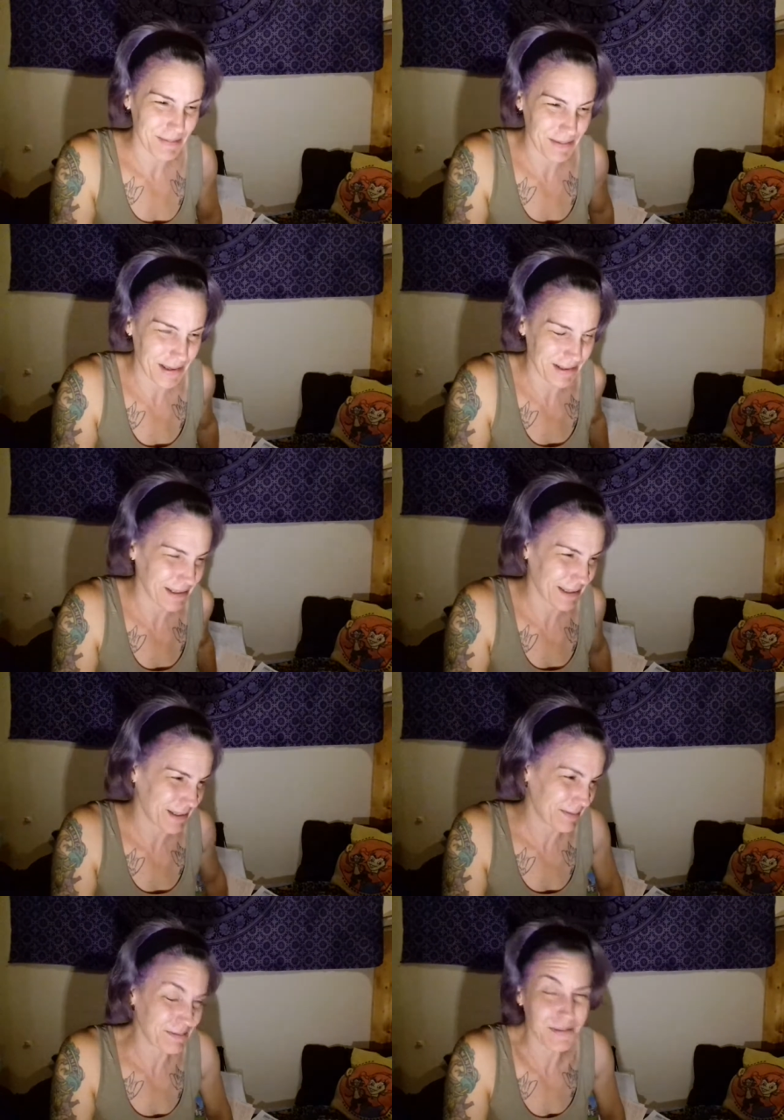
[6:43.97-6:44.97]
about
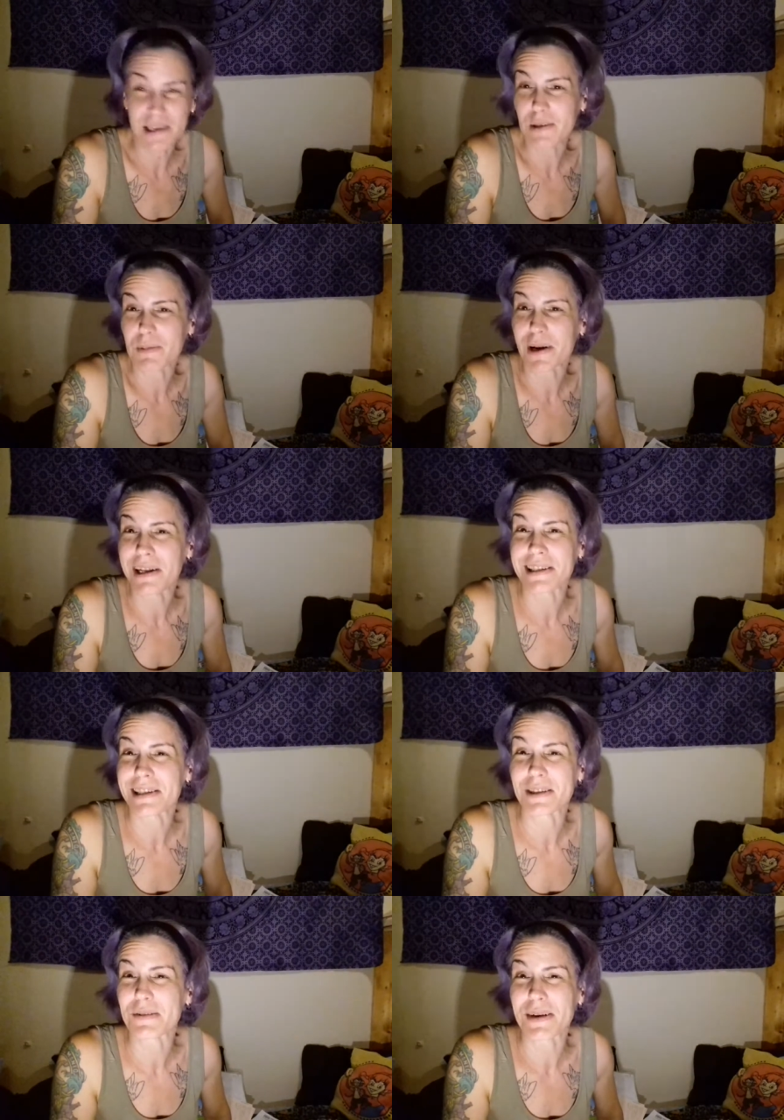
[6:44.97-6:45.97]
facial
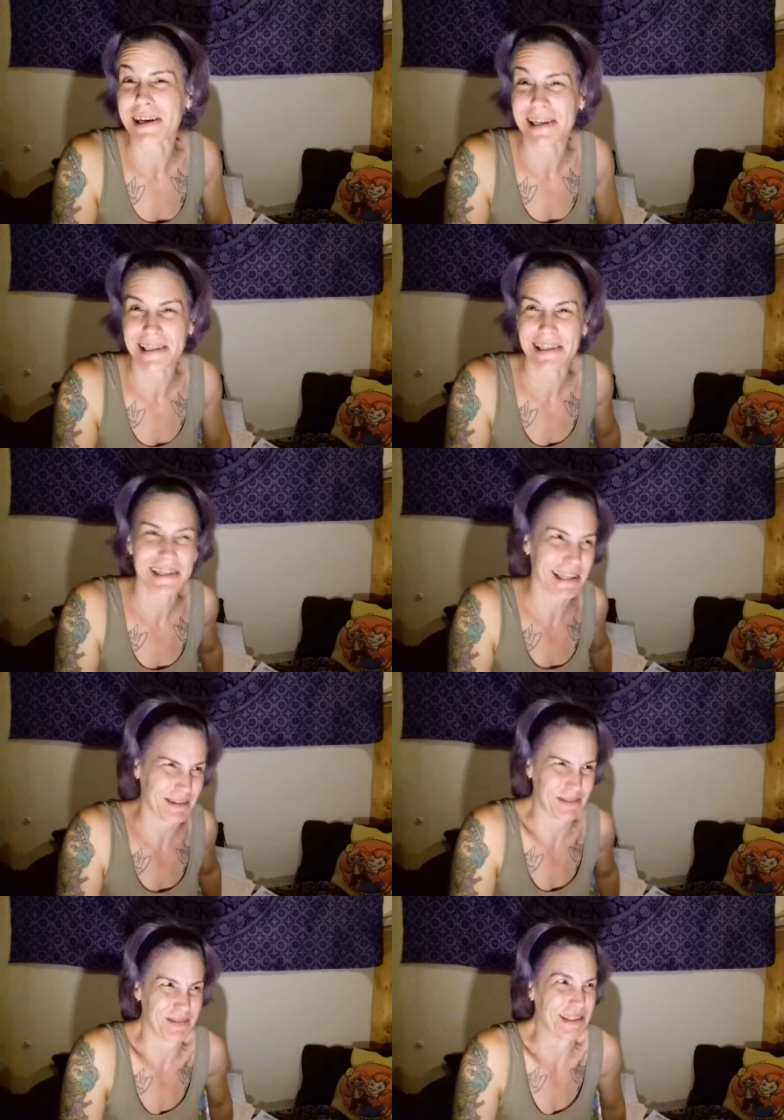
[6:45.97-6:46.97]
paralysis grading,
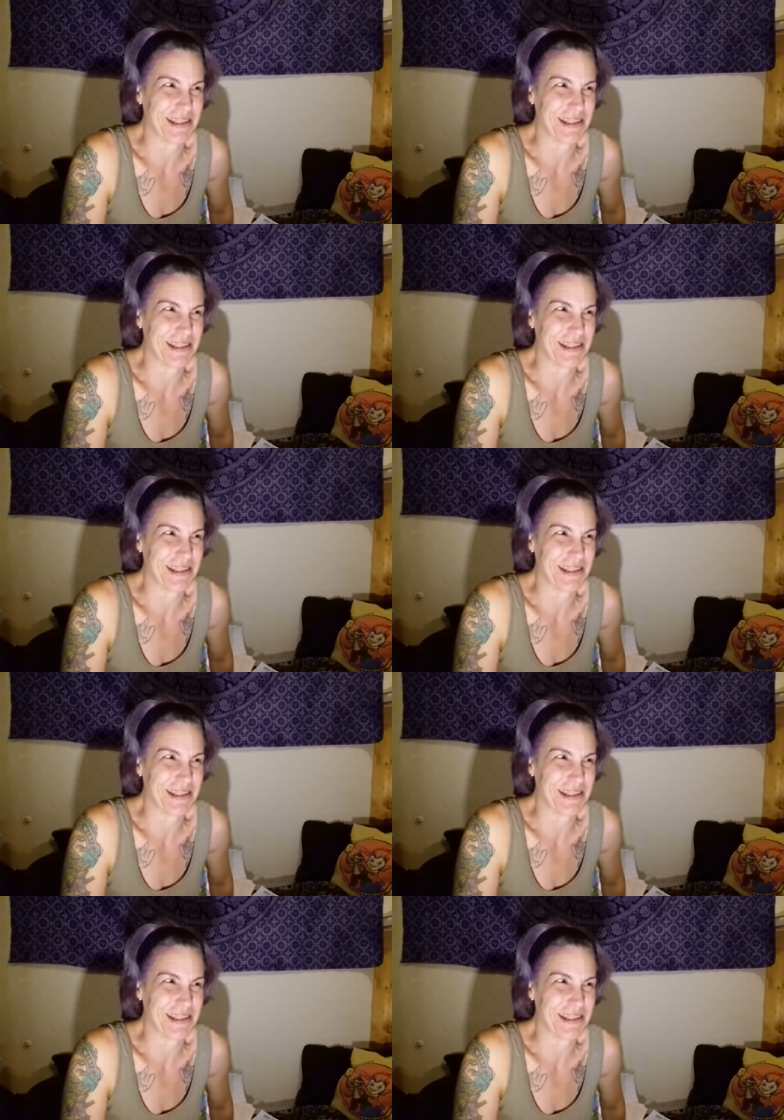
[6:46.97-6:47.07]
like from the